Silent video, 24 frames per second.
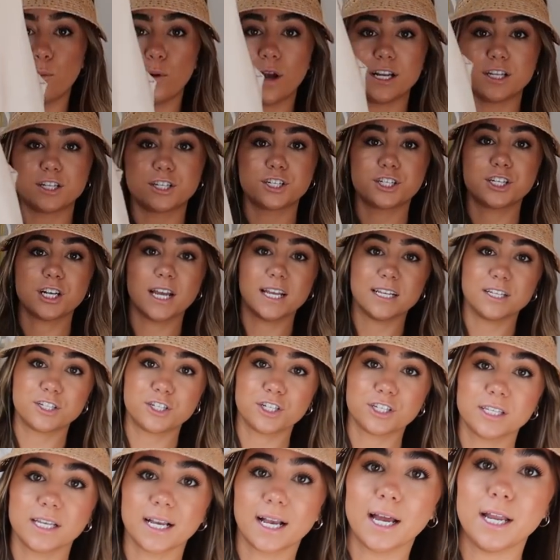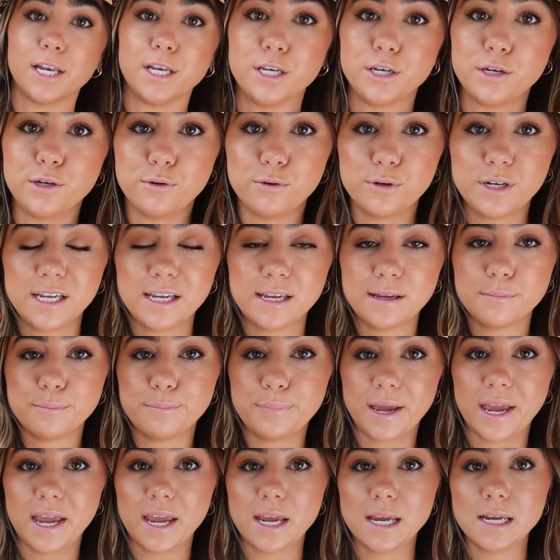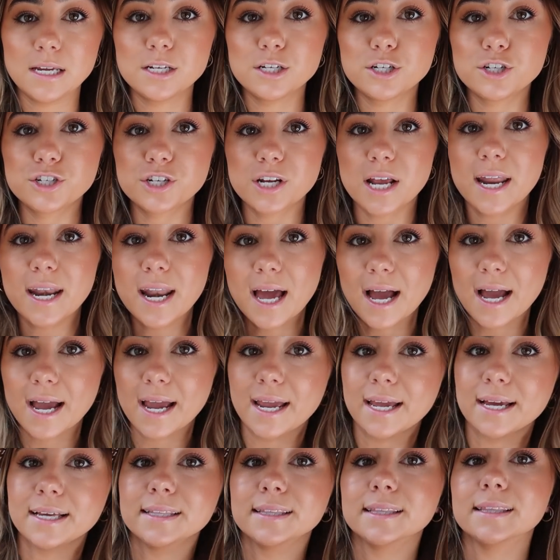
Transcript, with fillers: which is just like a nudie beige, and I